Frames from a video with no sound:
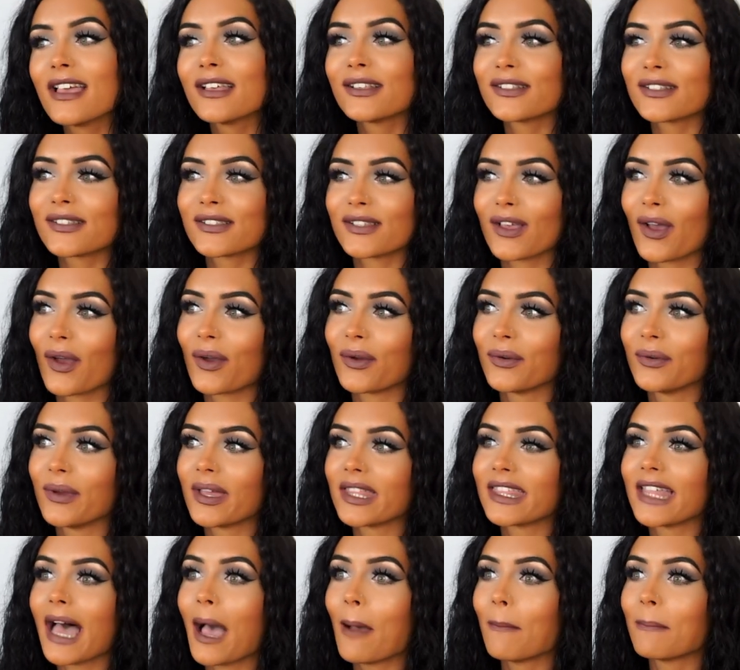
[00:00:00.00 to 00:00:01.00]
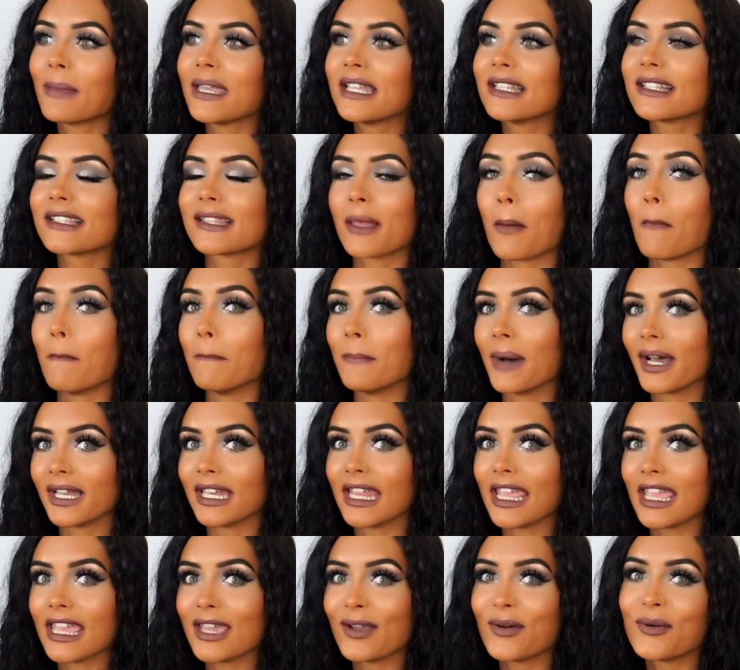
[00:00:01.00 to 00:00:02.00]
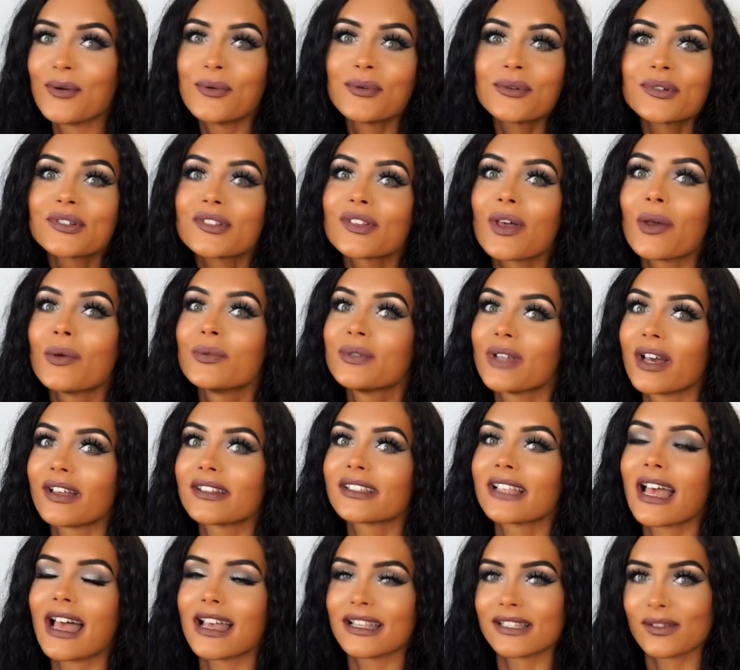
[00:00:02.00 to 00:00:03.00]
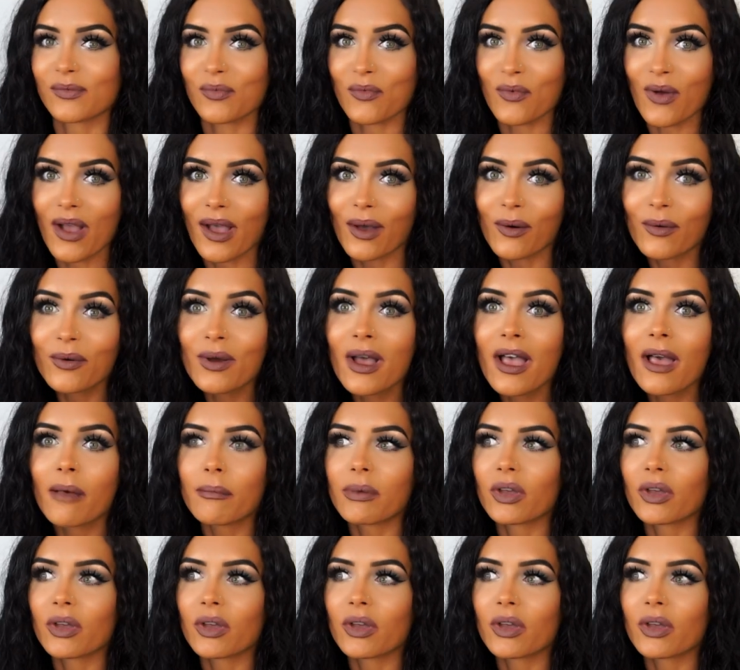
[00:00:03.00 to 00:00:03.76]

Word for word: So that means that money also does as well,